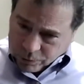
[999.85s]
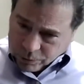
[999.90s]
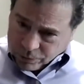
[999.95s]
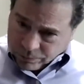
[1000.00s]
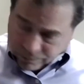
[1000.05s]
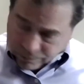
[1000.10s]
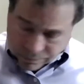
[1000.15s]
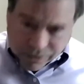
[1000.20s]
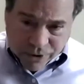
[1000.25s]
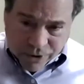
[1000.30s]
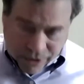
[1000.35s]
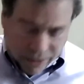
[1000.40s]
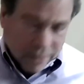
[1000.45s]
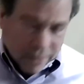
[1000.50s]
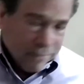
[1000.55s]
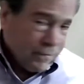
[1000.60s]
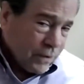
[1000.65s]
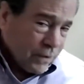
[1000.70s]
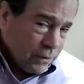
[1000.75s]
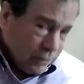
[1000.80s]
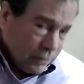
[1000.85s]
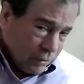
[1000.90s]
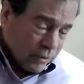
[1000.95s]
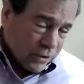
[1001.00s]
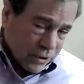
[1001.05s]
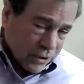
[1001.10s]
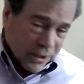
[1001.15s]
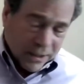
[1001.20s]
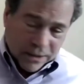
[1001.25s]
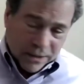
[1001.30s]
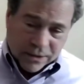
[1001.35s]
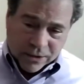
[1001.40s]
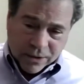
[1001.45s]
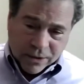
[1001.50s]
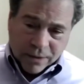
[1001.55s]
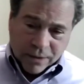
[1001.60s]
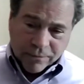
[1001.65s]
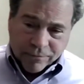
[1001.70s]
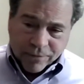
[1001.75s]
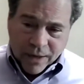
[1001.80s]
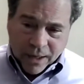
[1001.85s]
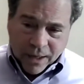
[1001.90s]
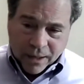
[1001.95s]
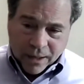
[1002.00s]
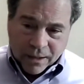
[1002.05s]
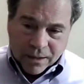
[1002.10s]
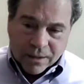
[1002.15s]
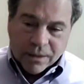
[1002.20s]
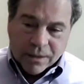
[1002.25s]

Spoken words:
We'll see if it looks like it's going to fit.